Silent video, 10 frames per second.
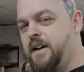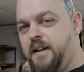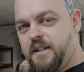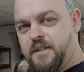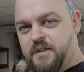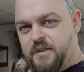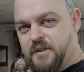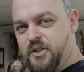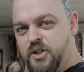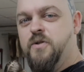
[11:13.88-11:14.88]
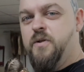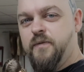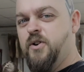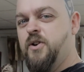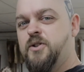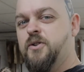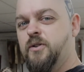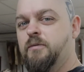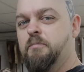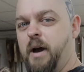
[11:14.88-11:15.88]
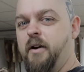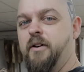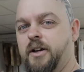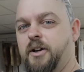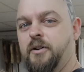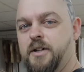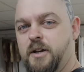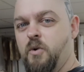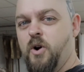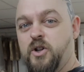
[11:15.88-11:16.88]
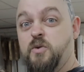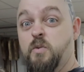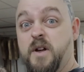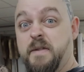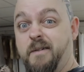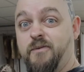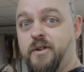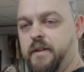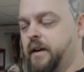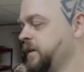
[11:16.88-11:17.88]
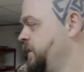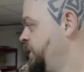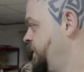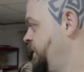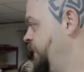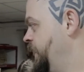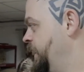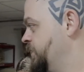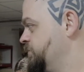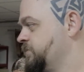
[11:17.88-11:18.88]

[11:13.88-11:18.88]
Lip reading: It's the universal barrier coat. It works with everything. I